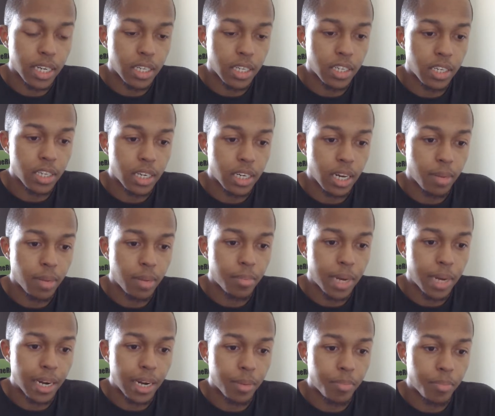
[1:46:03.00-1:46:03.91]
to
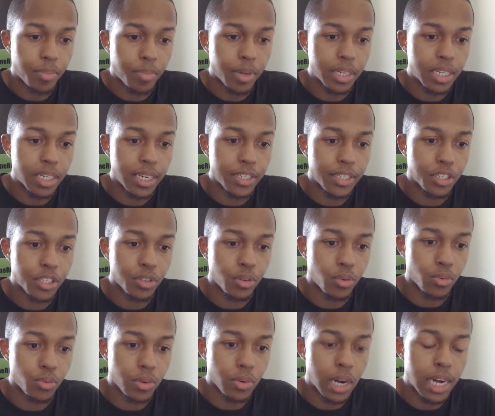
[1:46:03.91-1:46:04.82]
combat a
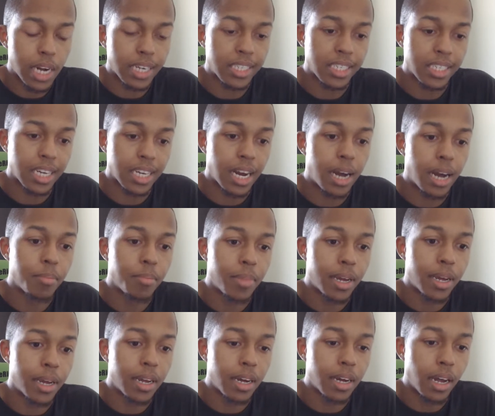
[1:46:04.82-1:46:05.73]
potential Rock's comeback?
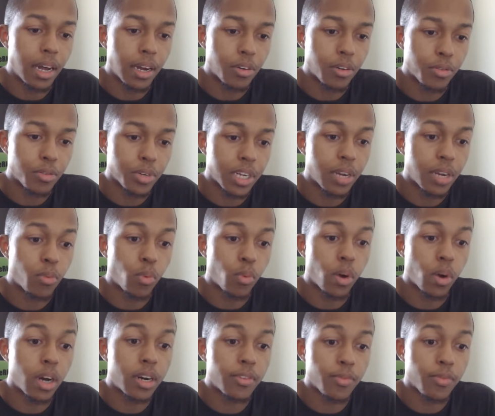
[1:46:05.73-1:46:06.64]

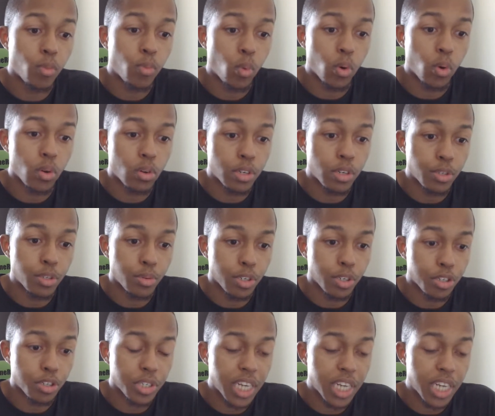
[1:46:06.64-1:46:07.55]
What if warlords were
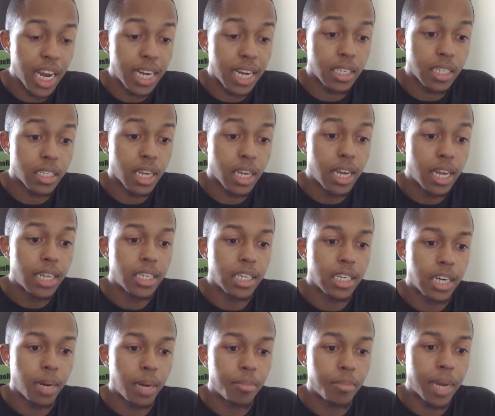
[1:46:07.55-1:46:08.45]
created to
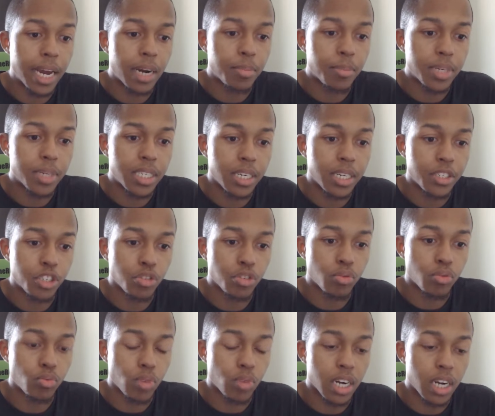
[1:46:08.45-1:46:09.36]
combat a
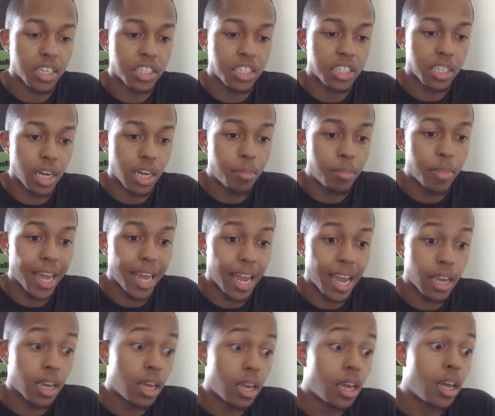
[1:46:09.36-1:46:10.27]
potential Rock's
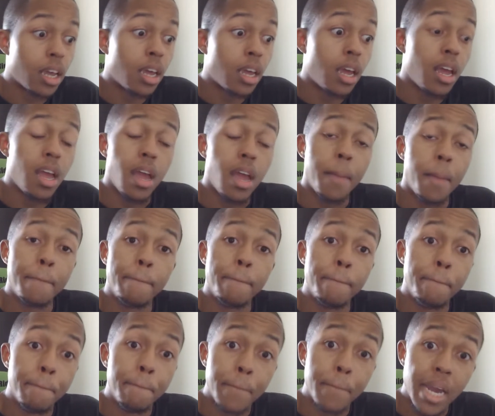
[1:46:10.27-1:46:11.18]
comeback?
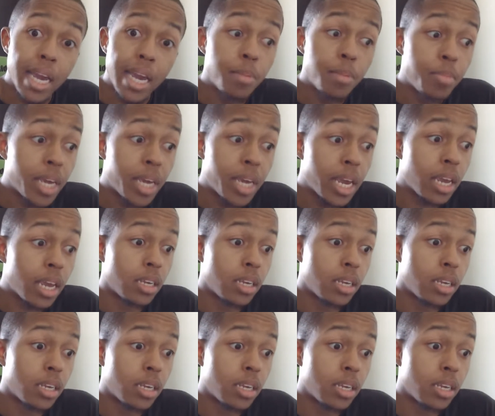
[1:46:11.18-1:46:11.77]
Maybe